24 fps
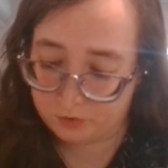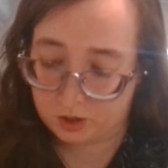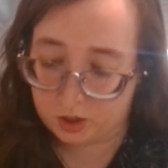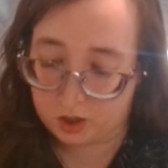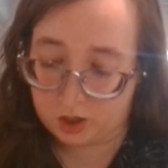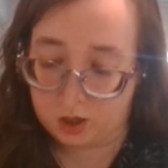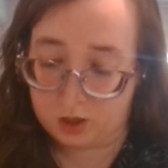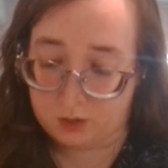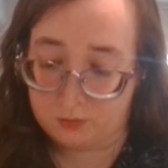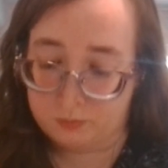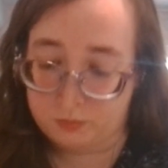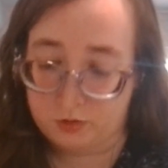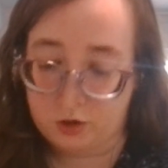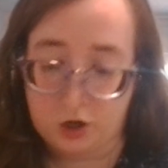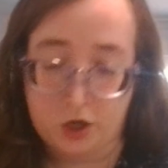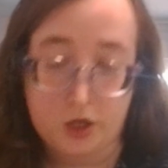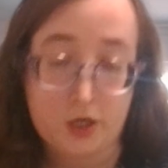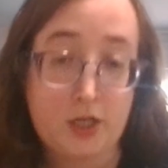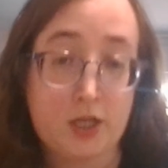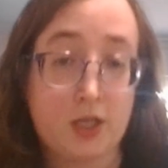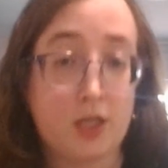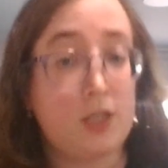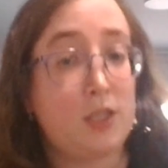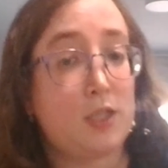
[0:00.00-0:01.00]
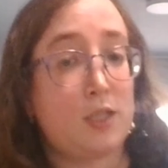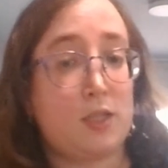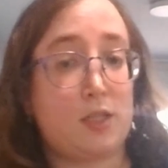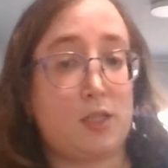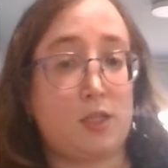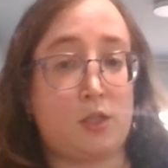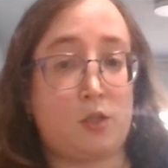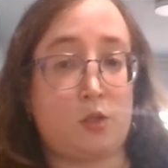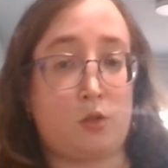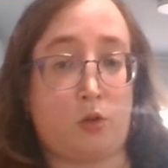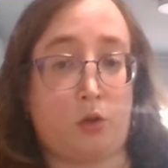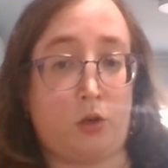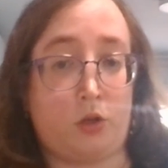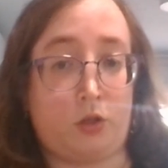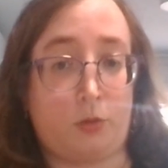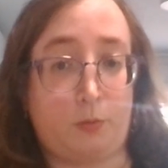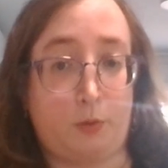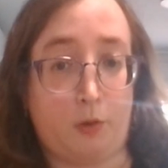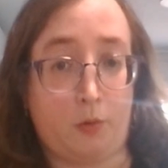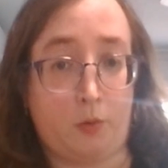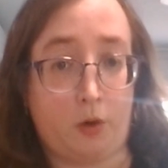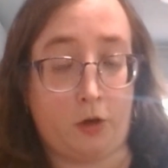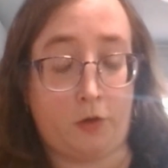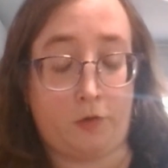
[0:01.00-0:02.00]
Arceus is going to
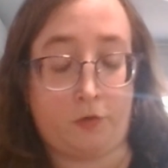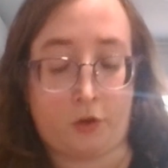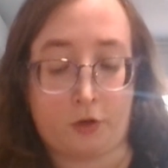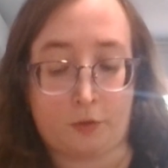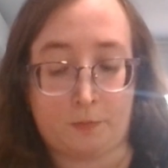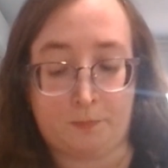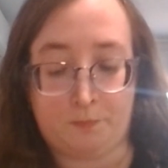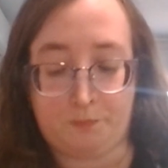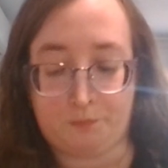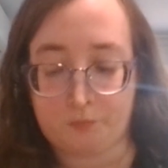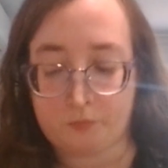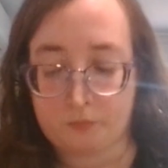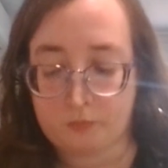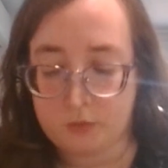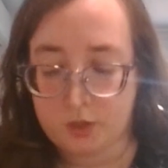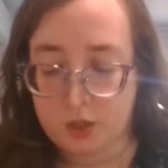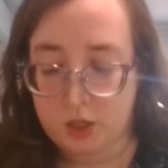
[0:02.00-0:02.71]
be one of them,